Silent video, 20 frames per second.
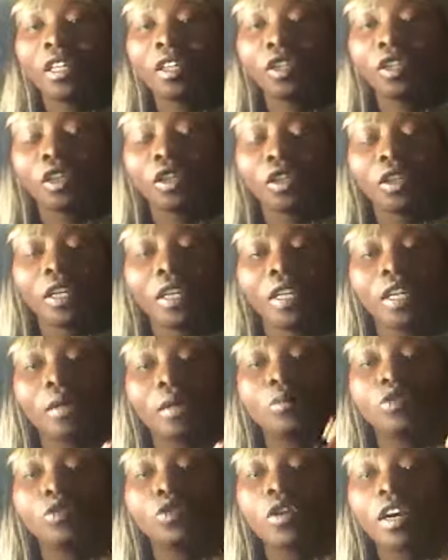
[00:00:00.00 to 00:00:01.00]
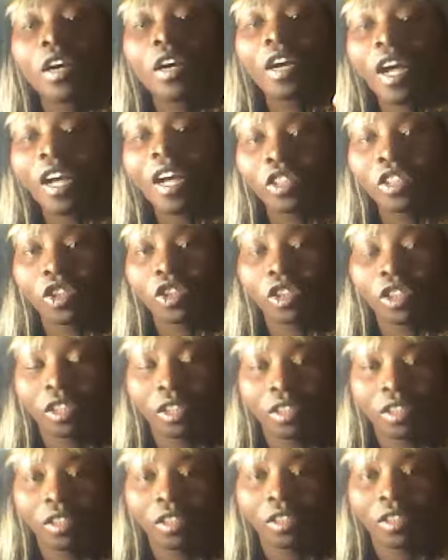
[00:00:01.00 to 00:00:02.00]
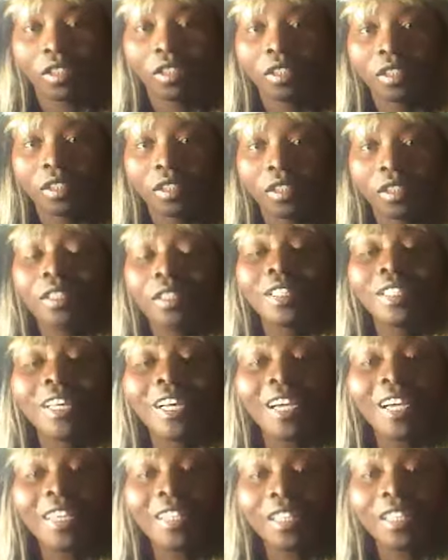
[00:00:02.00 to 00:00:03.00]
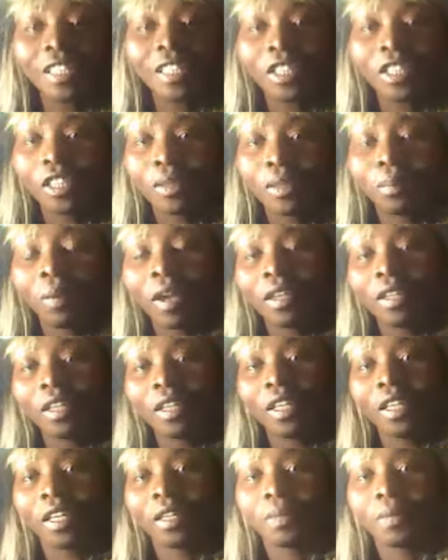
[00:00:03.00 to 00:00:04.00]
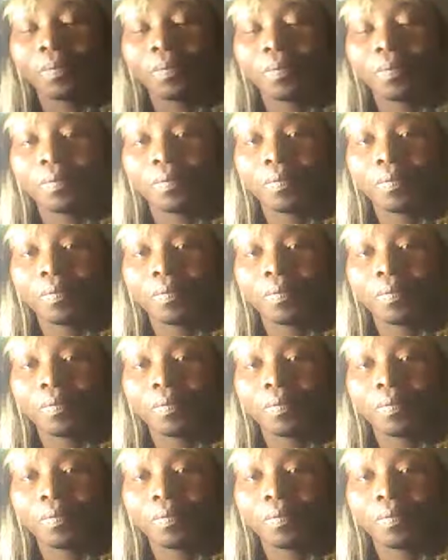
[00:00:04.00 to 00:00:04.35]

you can able to catch the energy mind game